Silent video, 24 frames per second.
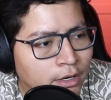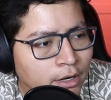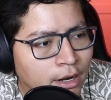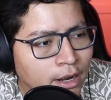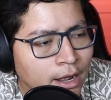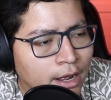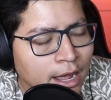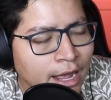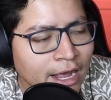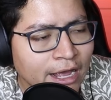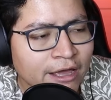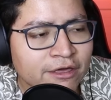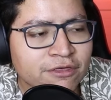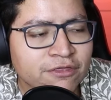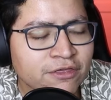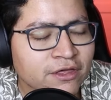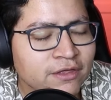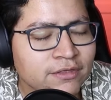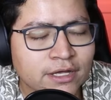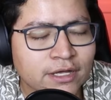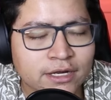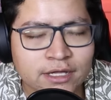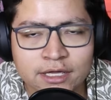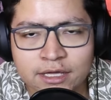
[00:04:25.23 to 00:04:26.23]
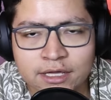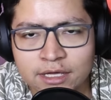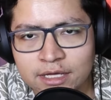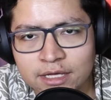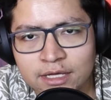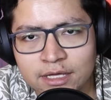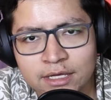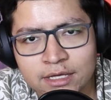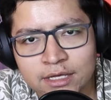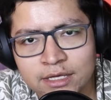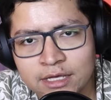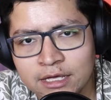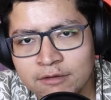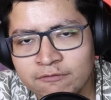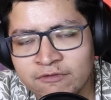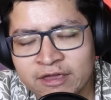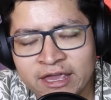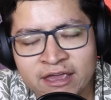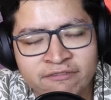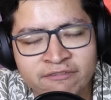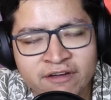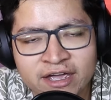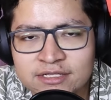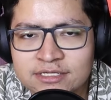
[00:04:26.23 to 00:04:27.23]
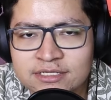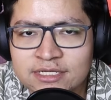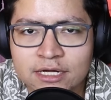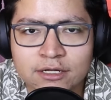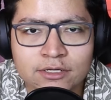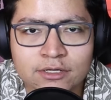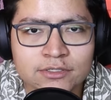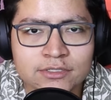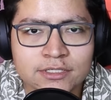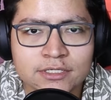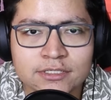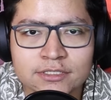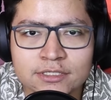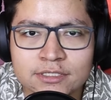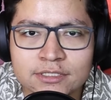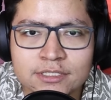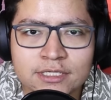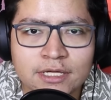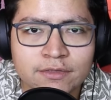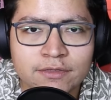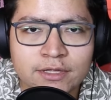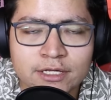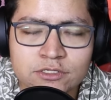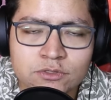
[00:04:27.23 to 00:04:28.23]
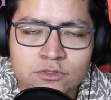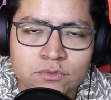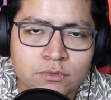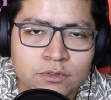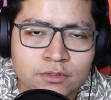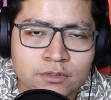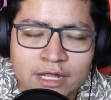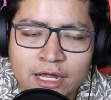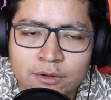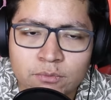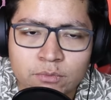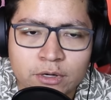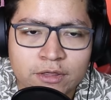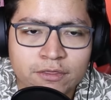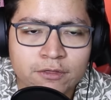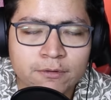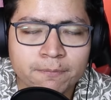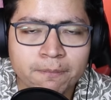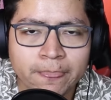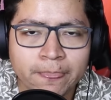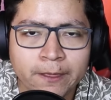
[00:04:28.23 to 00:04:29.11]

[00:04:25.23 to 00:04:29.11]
I think that if he finds that consistency and that rhythm,